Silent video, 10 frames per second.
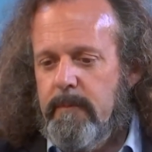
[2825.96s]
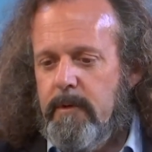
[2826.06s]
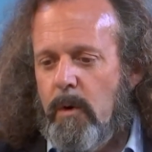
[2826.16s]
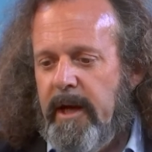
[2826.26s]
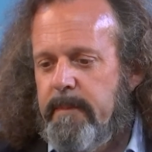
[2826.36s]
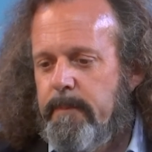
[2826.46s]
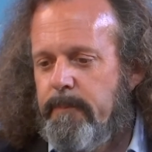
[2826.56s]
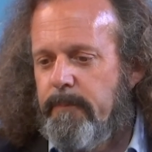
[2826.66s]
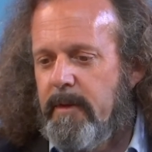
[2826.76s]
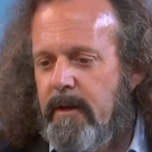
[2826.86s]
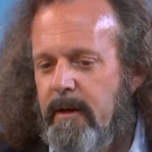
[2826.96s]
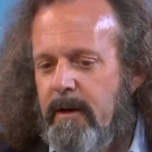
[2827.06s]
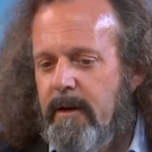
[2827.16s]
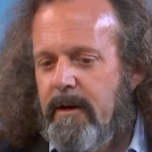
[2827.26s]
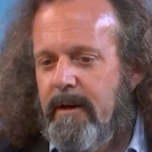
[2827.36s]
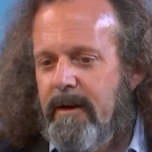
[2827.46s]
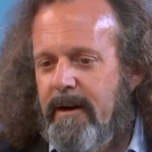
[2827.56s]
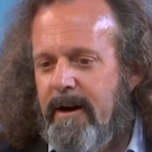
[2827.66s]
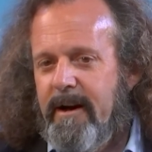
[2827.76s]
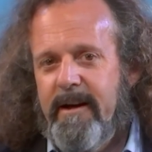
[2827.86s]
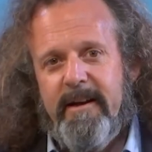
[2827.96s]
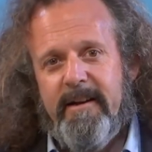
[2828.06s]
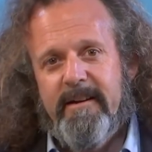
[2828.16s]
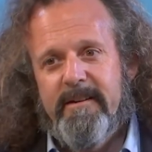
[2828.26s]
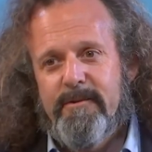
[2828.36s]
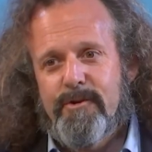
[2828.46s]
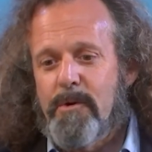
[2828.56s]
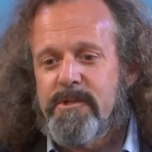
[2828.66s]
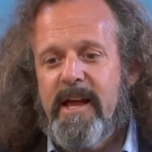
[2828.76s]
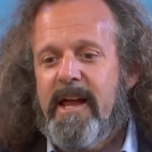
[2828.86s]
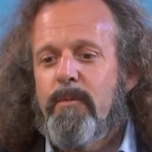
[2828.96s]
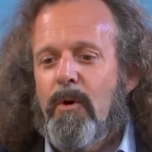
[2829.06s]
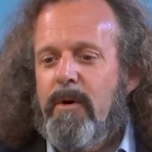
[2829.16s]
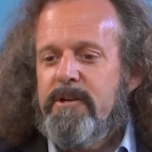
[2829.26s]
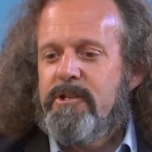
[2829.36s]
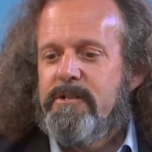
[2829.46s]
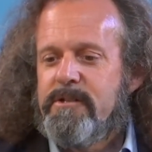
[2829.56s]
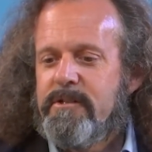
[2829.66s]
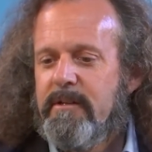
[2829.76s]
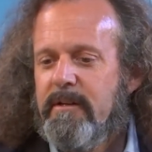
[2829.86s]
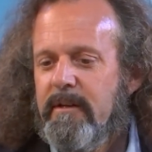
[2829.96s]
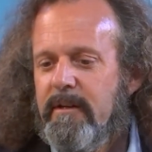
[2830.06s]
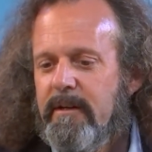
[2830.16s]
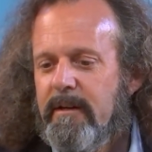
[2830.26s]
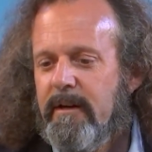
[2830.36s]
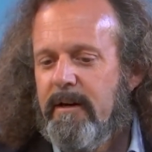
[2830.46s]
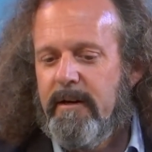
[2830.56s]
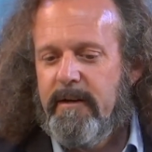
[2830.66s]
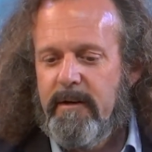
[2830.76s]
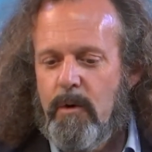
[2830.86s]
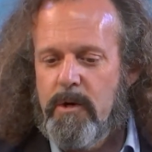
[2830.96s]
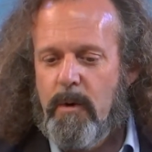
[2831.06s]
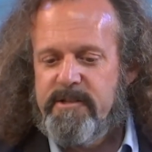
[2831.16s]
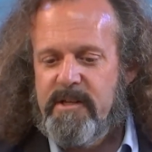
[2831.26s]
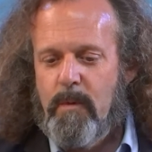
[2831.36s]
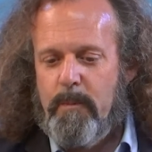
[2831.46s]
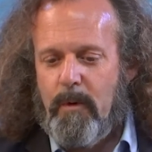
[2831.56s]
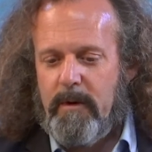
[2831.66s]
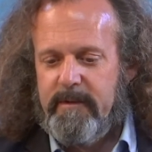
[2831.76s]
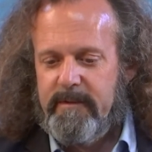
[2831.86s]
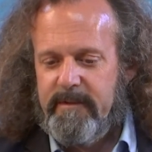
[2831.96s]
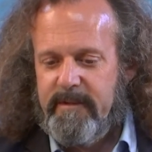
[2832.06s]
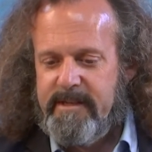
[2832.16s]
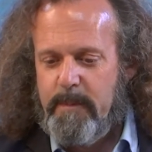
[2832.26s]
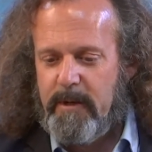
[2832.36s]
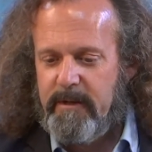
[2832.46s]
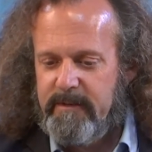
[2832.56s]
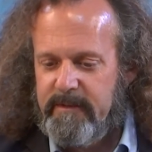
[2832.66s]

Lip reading: Okay. I don't see any more questions. Oh no, I see one more. Deborah.